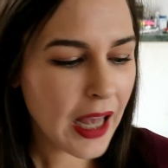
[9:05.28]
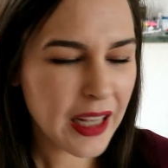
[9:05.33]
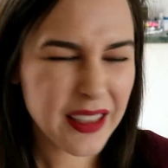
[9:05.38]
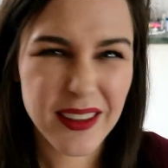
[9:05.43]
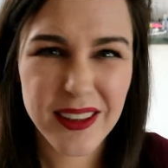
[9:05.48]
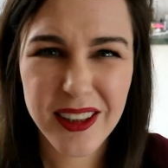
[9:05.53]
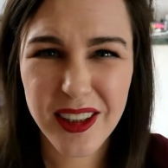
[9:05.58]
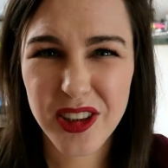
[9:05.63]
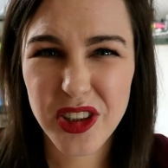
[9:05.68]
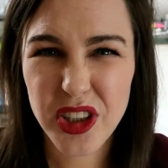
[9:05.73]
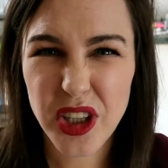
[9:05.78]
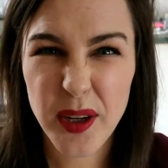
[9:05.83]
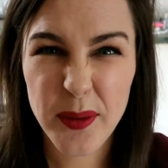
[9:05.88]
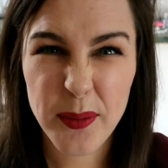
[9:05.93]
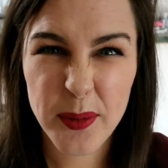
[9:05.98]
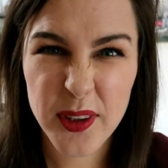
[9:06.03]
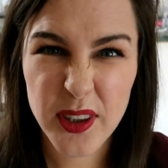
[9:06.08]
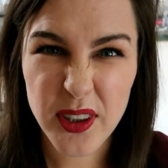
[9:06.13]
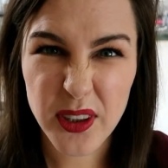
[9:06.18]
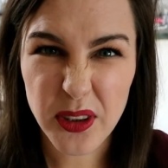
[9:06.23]
and it's in
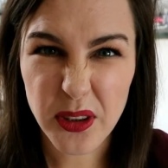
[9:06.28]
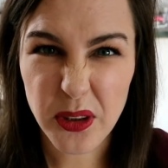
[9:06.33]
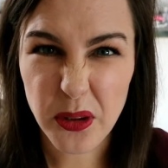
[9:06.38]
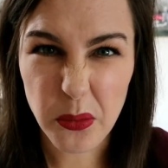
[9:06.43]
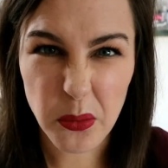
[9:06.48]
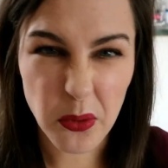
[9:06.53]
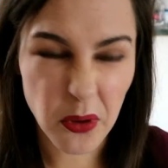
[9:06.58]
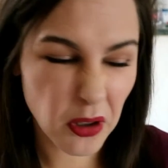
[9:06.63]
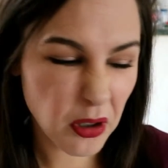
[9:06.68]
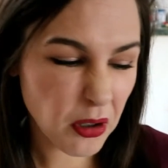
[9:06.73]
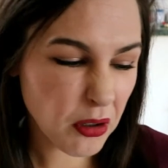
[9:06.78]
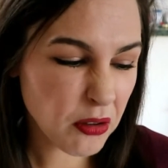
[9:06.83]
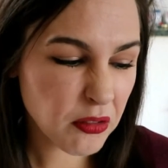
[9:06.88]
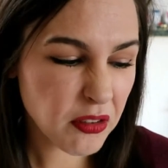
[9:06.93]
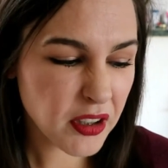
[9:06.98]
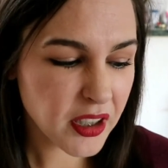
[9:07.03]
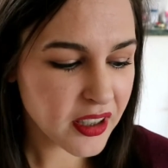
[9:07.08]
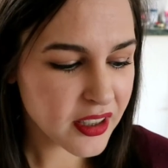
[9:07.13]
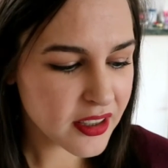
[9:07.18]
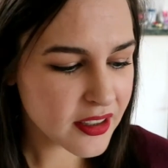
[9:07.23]
German, so I don't know what a lot of
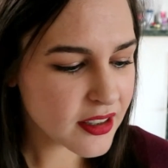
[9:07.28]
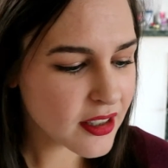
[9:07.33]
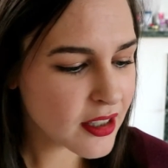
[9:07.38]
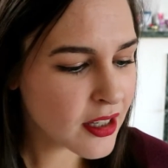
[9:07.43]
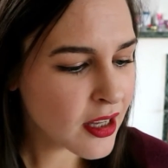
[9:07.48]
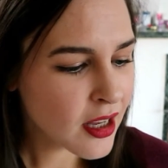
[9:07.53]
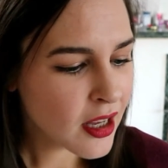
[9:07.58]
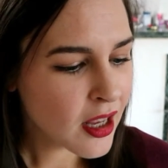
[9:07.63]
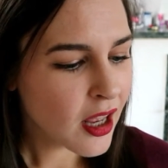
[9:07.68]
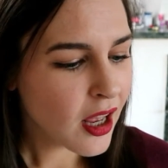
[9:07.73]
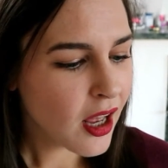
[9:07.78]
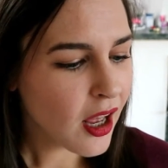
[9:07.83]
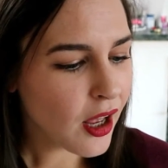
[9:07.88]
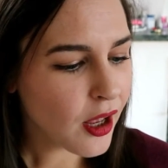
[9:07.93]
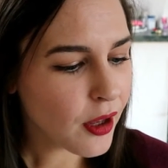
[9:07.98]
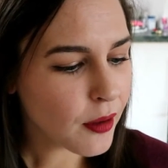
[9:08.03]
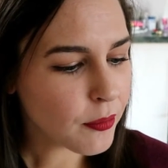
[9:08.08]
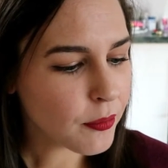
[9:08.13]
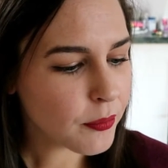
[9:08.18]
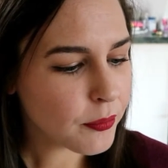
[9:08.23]
it is.
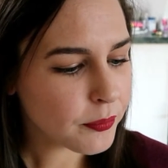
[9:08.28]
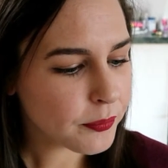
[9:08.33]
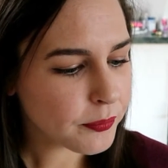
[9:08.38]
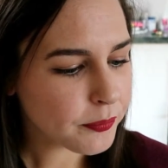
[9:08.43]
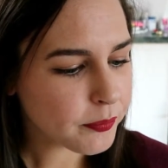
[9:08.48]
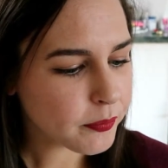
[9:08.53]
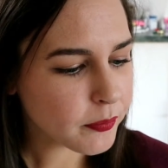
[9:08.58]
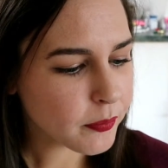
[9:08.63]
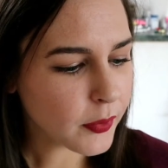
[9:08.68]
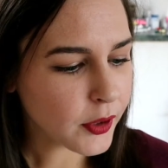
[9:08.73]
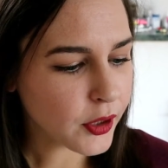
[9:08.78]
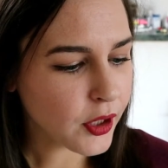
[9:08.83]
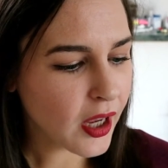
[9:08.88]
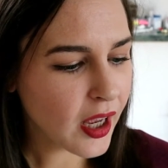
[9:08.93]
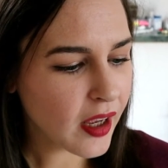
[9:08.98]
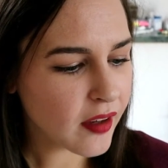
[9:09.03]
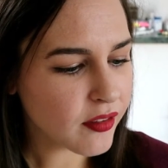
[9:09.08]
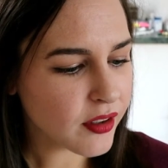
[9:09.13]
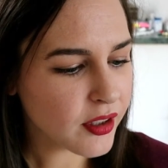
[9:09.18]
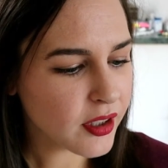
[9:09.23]
But you
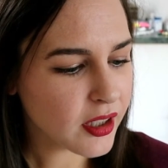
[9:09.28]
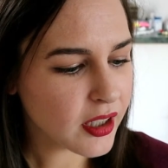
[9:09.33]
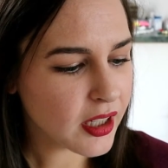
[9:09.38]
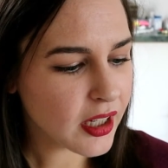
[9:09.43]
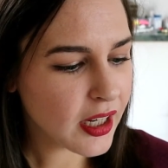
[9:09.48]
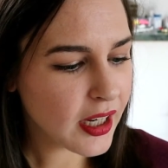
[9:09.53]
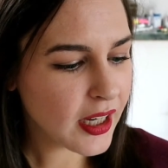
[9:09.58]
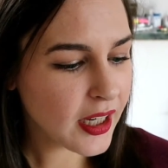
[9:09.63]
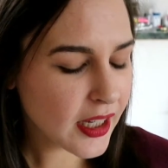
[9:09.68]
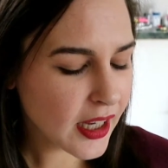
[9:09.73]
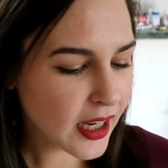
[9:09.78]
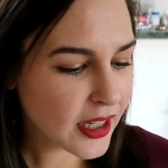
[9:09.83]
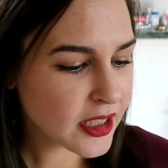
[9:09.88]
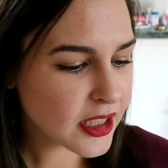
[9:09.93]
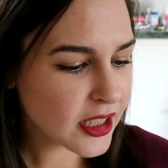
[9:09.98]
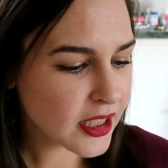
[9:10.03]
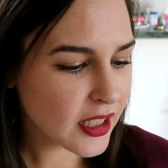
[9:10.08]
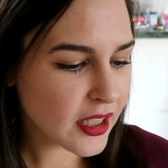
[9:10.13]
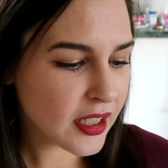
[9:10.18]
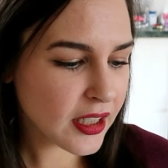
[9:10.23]
have an
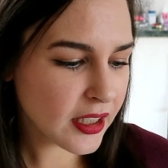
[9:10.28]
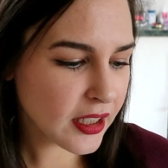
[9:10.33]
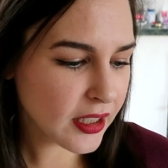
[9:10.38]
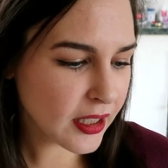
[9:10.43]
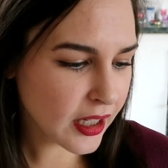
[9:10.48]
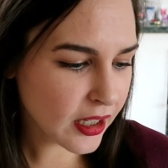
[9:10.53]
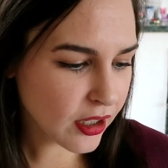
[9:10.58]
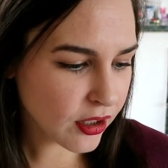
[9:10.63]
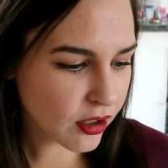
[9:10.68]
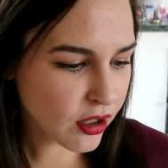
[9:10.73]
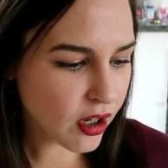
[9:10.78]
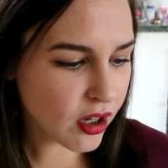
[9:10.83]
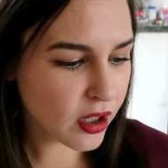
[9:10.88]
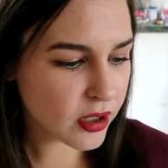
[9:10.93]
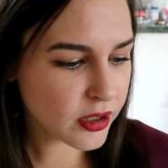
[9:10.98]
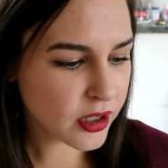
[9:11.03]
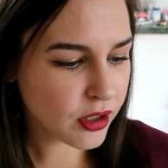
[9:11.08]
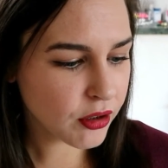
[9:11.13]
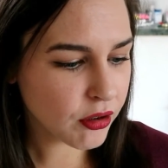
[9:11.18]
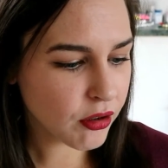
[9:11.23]
EKG, an
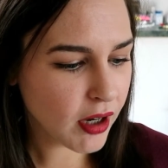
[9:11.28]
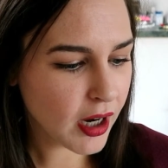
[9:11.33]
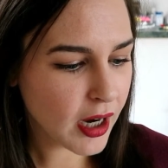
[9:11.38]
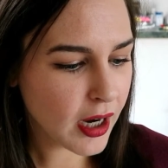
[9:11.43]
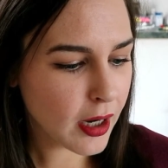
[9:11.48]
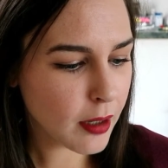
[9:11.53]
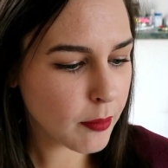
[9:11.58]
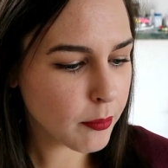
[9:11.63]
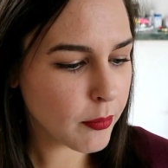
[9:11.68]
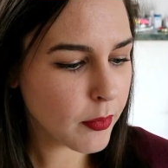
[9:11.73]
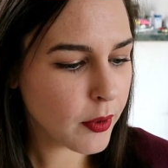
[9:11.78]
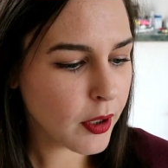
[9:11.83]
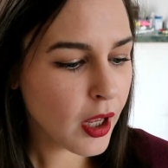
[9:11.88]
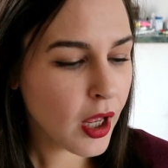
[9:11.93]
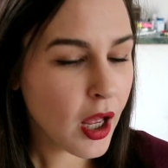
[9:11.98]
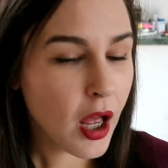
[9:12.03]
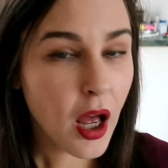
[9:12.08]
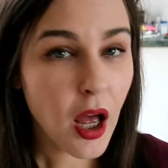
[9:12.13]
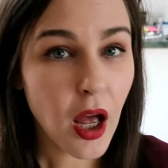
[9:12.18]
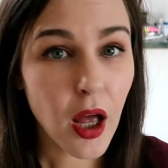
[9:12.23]
echocardiogram.
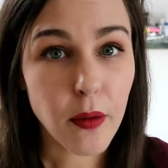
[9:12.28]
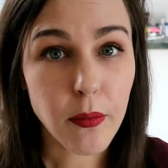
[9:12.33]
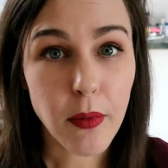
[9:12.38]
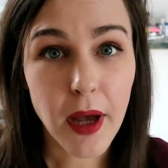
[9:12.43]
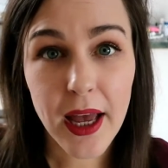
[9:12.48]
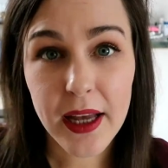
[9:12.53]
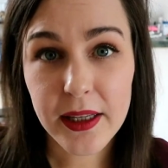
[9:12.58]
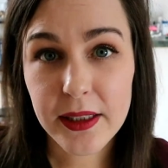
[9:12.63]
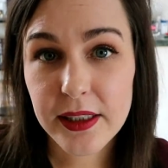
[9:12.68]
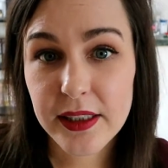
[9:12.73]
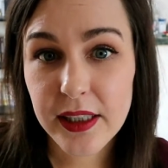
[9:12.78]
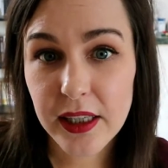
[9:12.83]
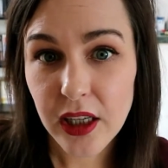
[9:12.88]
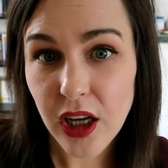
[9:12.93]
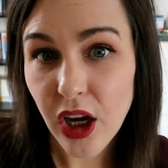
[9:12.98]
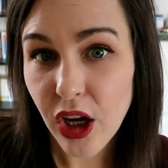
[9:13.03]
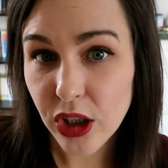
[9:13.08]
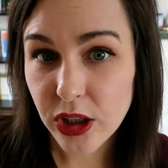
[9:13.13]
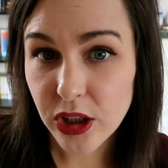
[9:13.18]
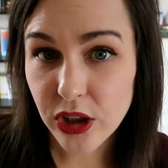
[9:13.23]
I had to see a
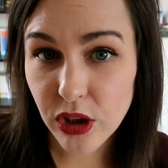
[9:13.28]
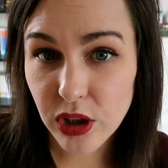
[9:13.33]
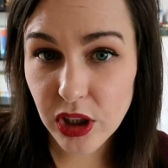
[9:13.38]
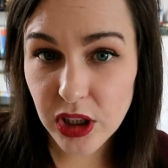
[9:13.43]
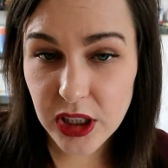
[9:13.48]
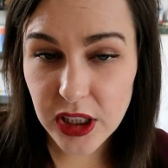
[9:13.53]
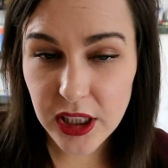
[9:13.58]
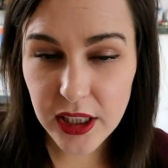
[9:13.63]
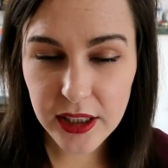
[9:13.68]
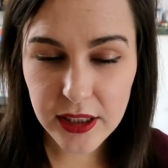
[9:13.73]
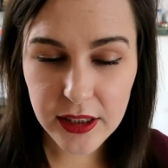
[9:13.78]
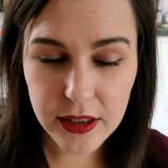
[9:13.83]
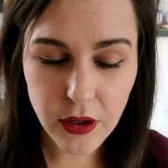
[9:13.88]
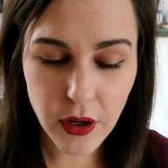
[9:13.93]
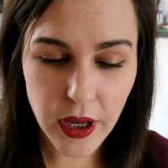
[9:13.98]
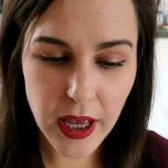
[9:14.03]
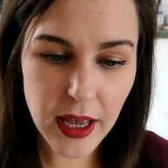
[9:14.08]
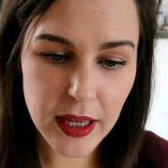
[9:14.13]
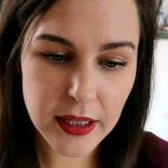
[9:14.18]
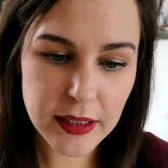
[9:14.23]
cardiologist, so
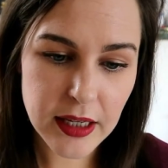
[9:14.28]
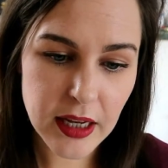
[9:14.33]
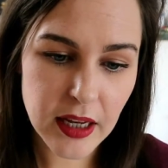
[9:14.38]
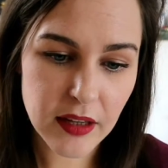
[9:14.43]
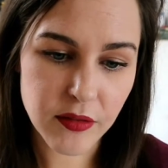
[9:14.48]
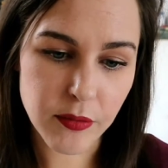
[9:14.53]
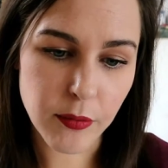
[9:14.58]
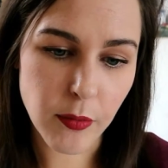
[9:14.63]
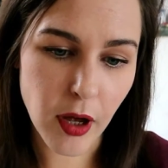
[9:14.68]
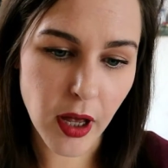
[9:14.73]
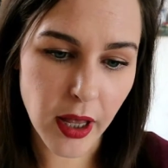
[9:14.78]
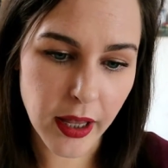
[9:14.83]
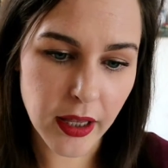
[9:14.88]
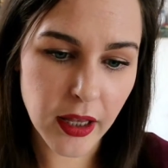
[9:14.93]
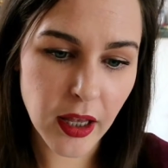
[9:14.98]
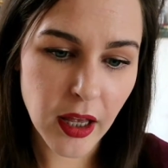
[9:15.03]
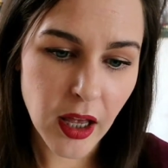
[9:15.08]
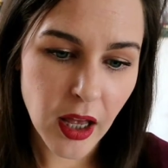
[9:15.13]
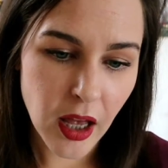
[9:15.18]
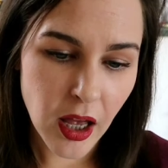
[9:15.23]
I had to have my
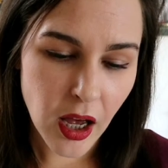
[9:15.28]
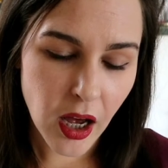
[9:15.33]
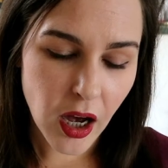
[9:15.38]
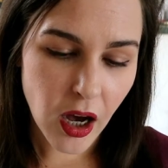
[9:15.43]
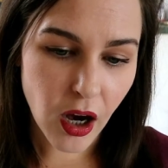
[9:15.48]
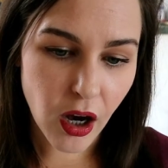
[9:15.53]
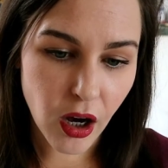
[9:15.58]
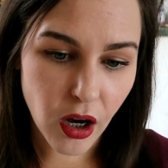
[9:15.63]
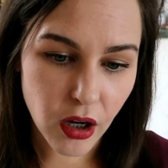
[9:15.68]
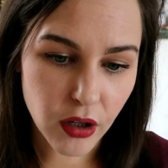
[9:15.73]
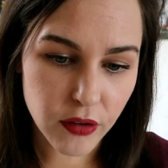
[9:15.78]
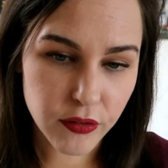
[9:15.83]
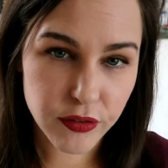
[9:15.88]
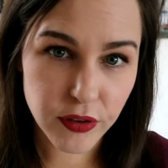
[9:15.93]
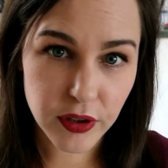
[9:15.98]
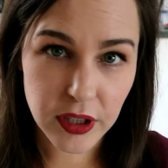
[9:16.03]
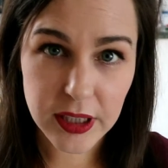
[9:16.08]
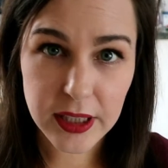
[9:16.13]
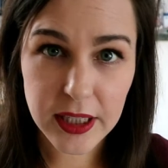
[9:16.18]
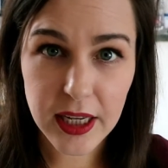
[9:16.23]
heart
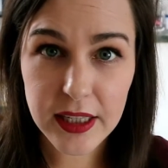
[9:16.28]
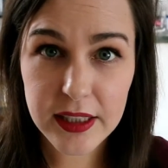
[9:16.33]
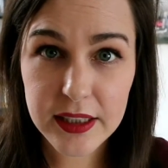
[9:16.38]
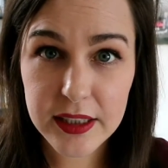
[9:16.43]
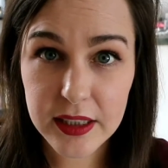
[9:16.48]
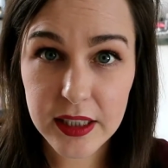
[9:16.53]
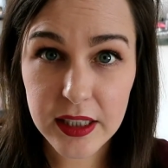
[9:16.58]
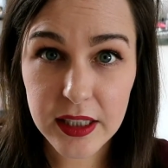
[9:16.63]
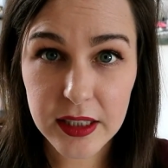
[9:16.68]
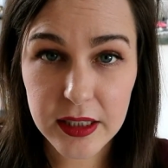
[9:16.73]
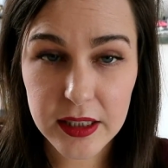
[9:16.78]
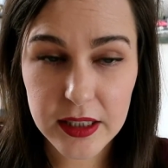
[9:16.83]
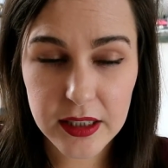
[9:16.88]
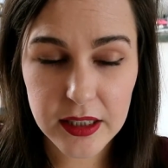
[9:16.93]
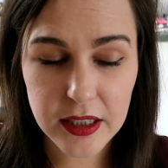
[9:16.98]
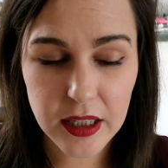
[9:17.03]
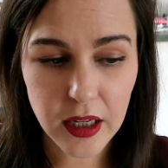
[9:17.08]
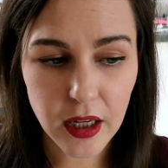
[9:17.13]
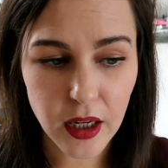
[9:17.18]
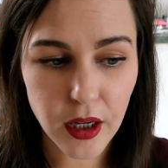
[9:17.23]
fully tested
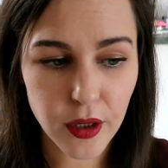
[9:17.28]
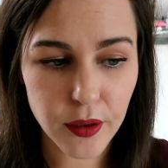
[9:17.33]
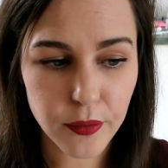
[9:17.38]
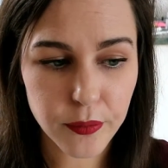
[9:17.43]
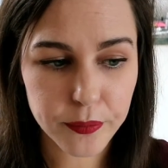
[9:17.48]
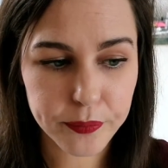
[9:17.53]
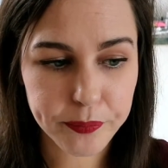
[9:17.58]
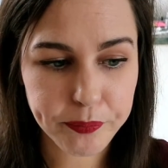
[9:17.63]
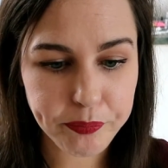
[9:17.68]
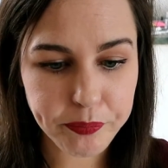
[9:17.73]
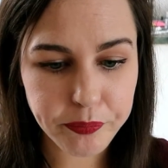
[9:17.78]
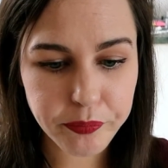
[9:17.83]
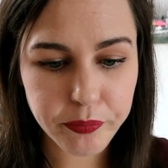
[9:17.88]
and